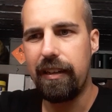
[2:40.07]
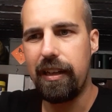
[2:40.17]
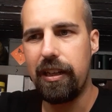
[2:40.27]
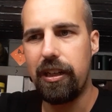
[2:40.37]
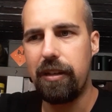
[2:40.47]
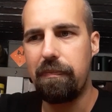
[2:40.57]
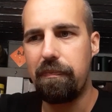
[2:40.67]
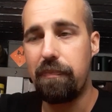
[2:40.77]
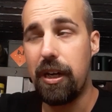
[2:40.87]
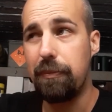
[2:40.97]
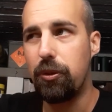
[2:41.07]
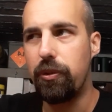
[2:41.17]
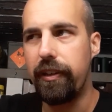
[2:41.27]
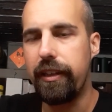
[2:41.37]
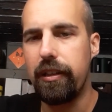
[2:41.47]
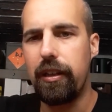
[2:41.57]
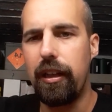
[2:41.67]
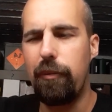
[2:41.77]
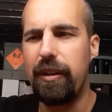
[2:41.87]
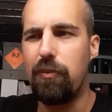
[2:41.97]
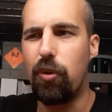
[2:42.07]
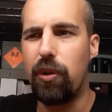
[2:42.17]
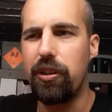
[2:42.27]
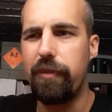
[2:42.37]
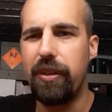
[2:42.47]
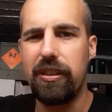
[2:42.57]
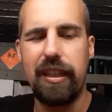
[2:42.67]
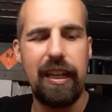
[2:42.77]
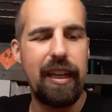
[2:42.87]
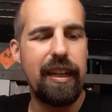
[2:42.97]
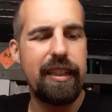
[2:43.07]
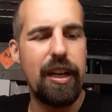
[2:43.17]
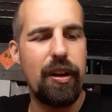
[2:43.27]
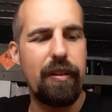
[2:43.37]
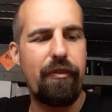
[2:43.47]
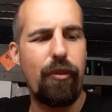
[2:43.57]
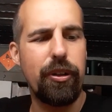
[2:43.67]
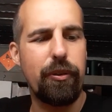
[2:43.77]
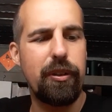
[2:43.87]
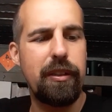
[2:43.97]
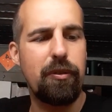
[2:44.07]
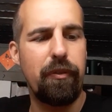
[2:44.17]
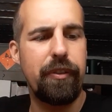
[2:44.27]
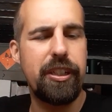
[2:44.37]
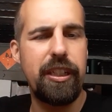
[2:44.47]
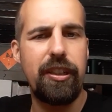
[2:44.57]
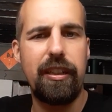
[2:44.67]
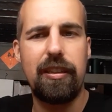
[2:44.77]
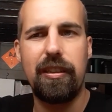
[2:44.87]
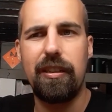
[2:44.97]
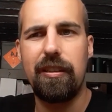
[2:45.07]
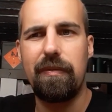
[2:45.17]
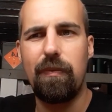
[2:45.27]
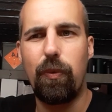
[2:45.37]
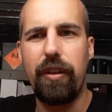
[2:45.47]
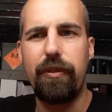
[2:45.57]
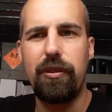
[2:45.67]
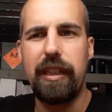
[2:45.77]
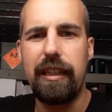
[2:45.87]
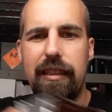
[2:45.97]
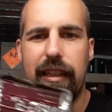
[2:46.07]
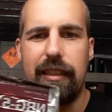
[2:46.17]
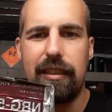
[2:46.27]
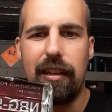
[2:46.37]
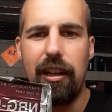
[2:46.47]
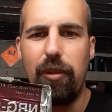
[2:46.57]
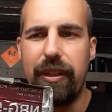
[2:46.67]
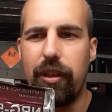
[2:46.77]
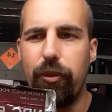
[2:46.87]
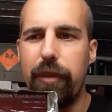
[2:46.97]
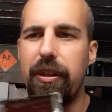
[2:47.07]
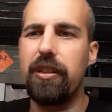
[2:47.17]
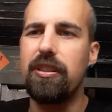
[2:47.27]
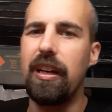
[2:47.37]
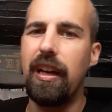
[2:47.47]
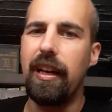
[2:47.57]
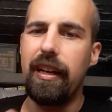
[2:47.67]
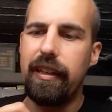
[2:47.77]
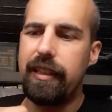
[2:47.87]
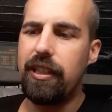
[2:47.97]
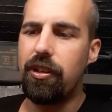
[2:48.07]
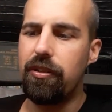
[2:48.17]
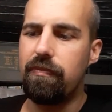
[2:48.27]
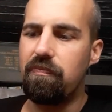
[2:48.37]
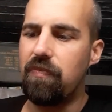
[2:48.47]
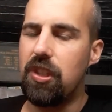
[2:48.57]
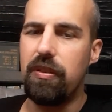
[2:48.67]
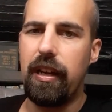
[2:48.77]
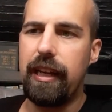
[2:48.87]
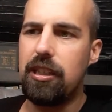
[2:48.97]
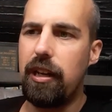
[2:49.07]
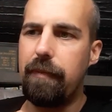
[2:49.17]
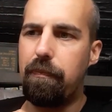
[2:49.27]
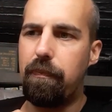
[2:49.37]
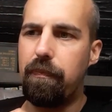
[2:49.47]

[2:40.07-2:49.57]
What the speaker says: Perhaps you drink a little bit more water, but yeah, if water conversation is one of those things, then it's a little bit annoying because these are actually